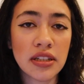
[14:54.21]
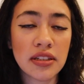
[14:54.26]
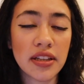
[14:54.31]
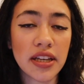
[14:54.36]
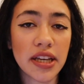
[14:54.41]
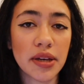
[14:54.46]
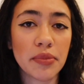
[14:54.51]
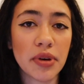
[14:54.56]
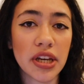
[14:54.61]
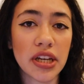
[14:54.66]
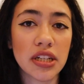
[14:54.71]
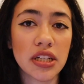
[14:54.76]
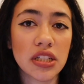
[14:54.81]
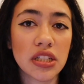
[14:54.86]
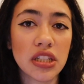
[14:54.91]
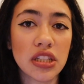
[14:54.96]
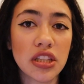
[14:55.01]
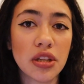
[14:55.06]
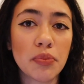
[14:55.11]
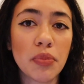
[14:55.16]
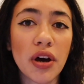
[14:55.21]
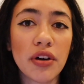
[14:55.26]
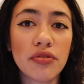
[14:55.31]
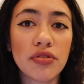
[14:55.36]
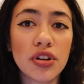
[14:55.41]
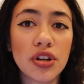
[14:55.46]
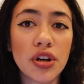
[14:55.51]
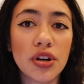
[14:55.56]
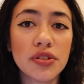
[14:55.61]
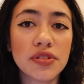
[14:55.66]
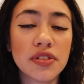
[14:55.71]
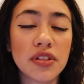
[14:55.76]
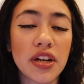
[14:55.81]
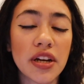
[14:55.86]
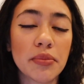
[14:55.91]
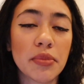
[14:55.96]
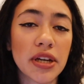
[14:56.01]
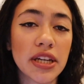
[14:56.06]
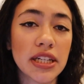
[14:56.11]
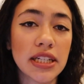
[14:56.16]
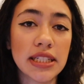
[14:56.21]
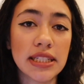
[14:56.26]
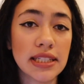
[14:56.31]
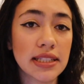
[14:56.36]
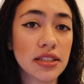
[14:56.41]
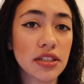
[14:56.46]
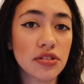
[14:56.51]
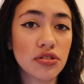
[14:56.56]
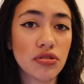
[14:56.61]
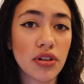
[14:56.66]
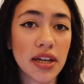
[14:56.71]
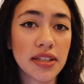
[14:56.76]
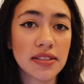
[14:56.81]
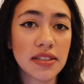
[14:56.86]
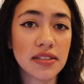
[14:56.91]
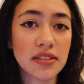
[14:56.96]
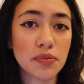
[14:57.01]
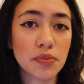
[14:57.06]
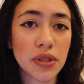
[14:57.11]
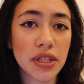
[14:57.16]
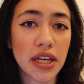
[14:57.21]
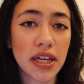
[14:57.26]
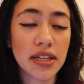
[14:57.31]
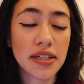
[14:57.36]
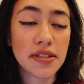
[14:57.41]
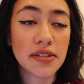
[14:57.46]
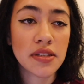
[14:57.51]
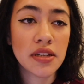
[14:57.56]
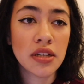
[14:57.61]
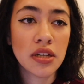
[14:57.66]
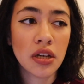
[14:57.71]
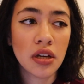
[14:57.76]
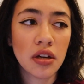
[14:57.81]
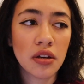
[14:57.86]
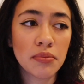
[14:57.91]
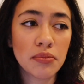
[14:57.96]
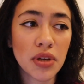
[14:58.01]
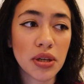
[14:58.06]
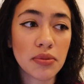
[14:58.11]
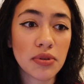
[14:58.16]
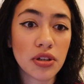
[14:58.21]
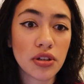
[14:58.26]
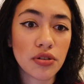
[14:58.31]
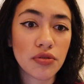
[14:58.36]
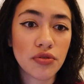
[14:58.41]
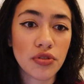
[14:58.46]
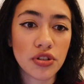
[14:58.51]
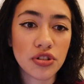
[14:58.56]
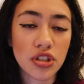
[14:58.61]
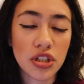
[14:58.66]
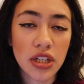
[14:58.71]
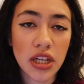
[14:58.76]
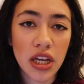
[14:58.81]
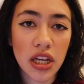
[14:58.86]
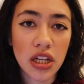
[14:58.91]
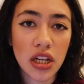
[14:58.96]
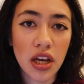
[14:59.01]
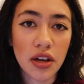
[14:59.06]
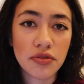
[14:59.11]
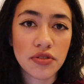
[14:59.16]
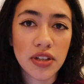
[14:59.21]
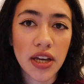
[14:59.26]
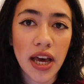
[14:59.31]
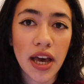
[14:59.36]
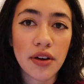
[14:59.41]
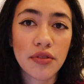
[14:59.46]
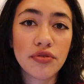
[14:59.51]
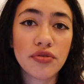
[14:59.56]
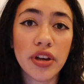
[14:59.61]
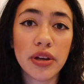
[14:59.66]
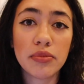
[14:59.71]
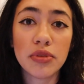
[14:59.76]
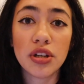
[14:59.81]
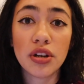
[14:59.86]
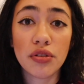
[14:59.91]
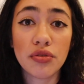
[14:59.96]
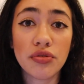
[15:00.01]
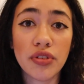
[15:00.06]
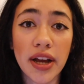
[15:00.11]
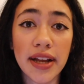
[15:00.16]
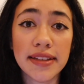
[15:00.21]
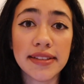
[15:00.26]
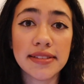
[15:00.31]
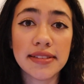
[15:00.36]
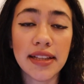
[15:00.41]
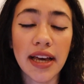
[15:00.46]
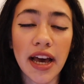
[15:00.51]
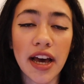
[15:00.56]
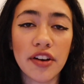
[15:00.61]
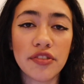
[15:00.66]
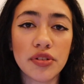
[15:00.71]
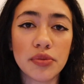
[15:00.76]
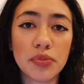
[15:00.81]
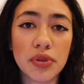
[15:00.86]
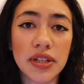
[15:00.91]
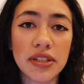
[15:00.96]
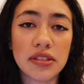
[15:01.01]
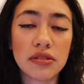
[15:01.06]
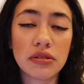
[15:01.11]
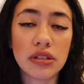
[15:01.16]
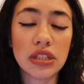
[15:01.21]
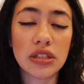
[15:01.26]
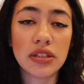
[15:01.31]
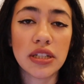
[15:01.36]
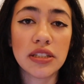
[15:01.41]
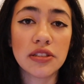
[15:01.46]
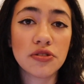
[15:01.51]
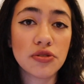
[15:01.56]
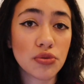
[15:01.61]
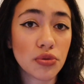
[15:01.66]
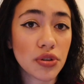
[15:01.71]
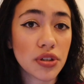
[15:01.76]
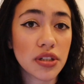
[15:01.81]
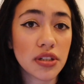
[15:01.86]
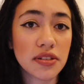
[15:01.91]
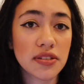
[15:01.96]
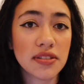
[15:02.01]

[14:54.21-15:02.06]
Like, am I going to need the puffer coats or am I going to need the dresses? Because maybe you're fortunate enough to have family or friends that have a place where you can store your